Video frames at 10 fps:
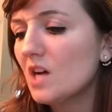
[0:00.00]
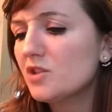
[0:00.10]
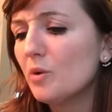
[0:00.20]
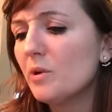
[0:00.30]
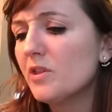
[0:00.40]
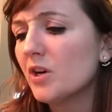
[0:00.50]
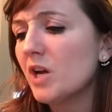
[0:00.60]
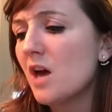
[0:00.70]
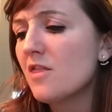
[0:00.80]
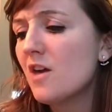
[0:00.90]
October
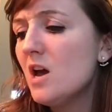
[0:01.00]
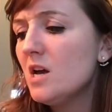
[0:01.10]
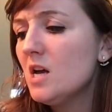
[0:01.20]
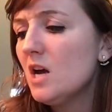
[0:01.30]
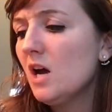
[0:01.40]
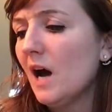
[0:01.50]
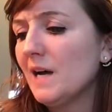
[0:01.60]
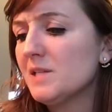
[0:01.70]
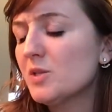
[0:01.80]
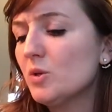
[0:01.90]
30th,
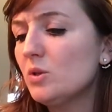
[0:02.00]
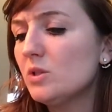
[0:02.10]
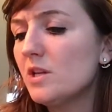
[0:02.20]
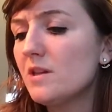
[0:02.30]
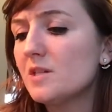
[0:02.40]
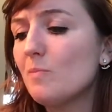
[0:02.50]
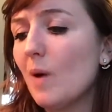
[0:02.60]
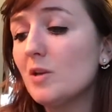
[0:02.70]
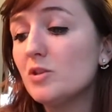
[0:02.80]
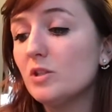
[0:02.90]
I sold this
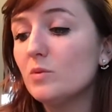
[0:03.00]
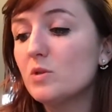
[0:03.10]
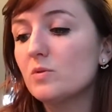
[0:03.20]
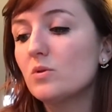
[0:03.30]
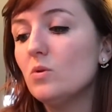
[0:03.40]
bundle, which was